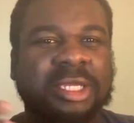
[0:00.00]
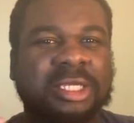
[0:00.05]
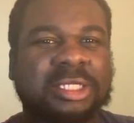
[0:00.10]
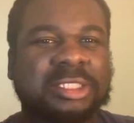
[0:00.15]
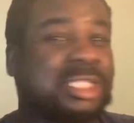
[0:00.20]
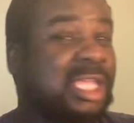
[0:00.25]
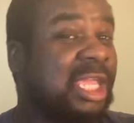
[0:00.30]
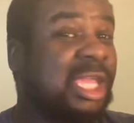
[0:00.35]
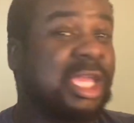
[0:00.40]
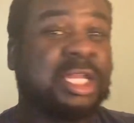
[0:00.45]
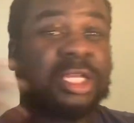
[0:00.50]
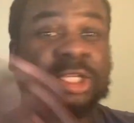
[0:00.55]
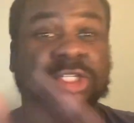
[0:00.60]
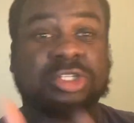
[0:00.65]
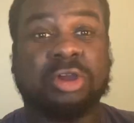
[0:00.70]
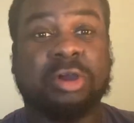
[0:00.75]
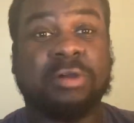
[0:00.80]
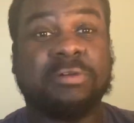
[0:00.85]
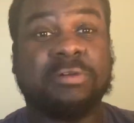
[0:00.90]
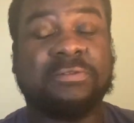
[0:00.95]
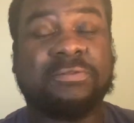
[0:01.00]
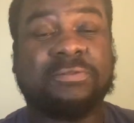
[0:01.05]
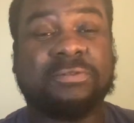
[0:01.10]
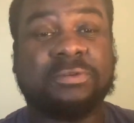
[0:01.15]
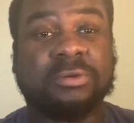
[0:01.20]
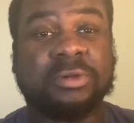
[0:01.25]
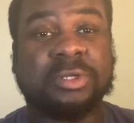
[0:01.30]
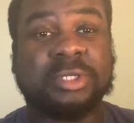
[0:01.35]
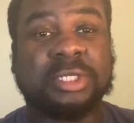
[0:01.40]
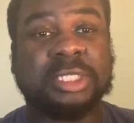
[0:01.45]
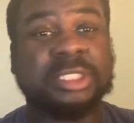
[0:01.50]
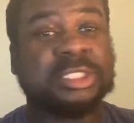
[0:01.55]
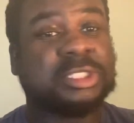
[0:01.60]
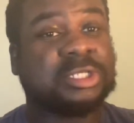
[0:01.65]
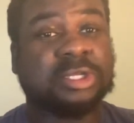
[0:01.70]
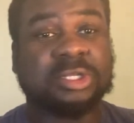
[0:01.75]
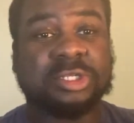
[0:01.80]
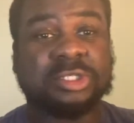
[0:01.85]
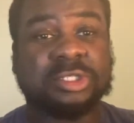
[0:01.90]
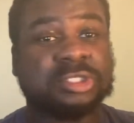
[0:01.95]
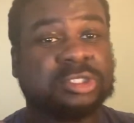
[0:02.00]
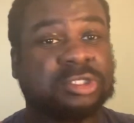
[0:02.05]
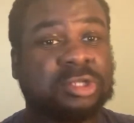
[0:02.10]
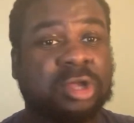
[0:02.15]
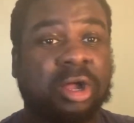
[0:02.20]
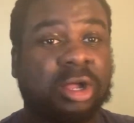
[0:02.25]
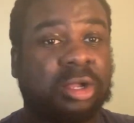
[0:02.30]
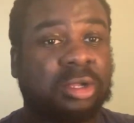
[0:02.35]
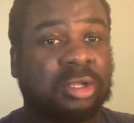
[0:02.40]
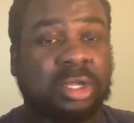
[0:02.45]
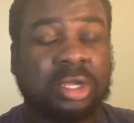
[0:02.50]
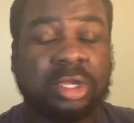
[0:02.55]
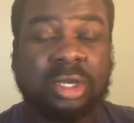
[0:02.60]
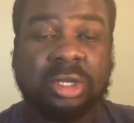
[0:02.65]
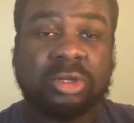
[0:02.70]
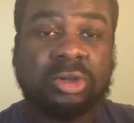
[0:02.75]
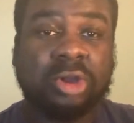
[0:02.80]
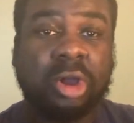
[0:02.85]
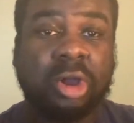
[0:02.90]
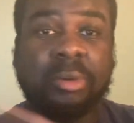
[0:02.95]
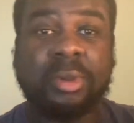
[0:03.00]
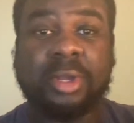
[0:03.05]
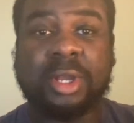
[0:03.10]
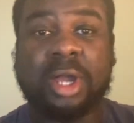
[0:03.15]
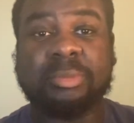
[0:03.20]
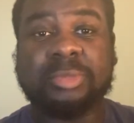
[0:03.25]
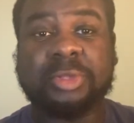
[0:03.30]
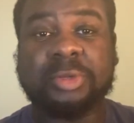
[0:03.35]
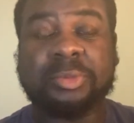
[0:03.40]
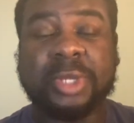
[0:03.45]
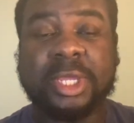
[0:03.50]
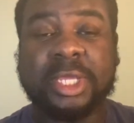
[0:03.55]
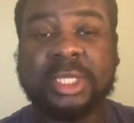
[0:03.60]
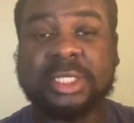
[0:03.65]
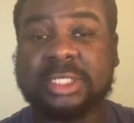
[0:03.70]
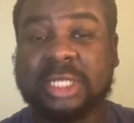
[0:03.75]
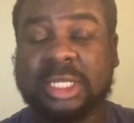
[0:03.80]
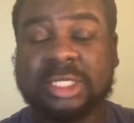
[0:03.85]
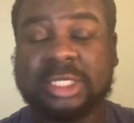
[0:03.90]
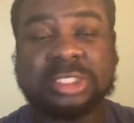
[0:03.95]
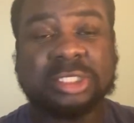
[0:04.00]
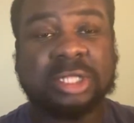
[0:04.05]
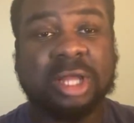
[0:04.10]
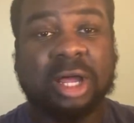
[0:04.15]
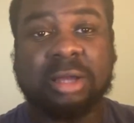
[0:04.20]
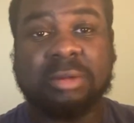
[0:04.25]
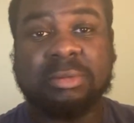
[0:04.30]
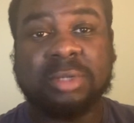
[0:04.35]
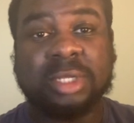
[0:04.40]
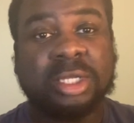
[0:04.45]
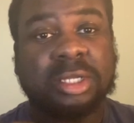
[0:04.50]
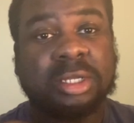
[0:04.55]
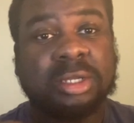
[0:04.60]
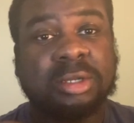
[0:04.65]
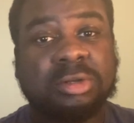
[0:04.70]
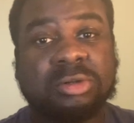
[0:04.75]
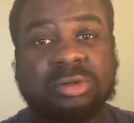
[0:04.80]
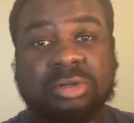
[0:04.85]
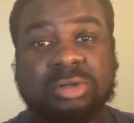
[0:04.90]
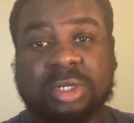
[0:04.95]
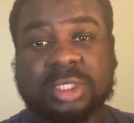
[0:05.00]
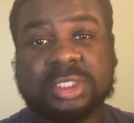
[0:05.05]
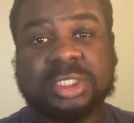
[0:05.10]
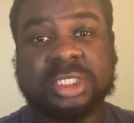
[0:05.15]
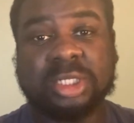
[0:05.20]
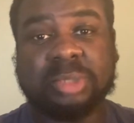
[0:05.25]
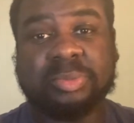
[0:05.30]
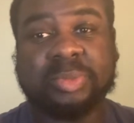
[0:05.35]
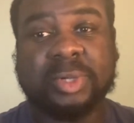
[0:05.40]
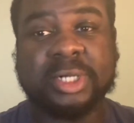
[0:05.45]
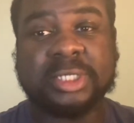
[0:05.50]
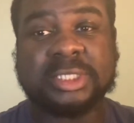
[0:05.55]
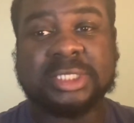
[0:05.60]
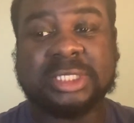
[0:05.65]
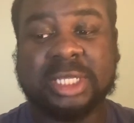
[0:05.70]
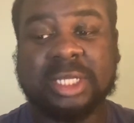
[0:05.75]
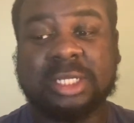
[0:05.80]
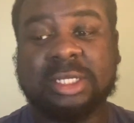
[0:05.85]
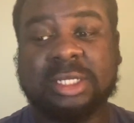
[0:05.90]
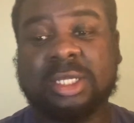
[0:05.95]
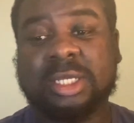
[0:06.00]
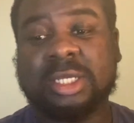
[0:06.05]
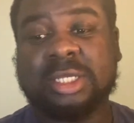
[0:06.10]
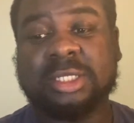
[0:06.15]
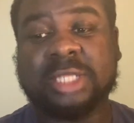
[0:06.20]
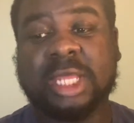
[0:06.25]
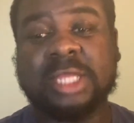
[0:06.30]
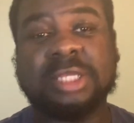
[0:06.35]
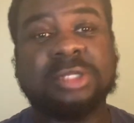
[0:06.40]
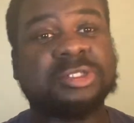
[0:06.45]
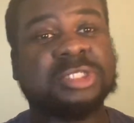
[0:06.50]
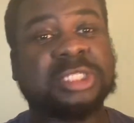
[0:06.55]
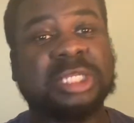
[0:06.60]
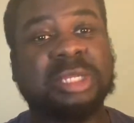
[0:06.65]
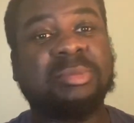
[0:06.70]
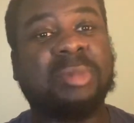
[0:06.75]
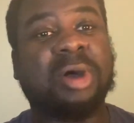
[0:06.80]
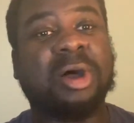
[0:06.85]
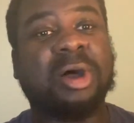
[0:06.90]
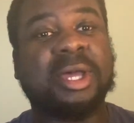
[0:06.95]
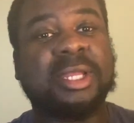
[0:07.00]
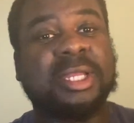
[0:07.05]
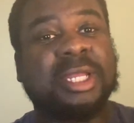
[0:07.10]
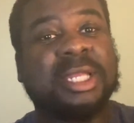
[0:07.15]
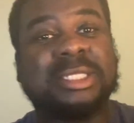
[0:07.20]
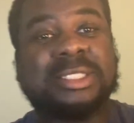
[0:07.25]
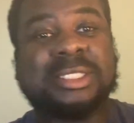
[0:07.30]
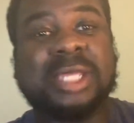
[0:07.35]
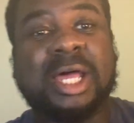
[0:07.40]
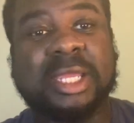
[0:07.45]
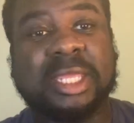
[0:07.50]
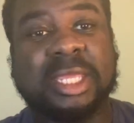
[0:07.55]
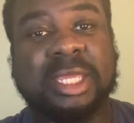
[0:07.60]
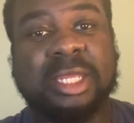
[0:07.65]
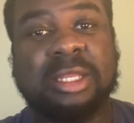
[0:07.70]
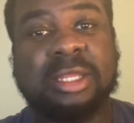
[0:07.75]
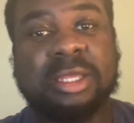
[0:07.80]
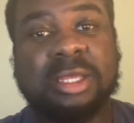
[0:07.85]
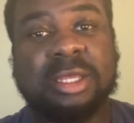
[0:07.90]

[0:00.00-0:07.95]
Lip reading: Tierney's going forward. He's going to start going up the wing and start crossing the box in. Then you'll see Martinelli tuck in,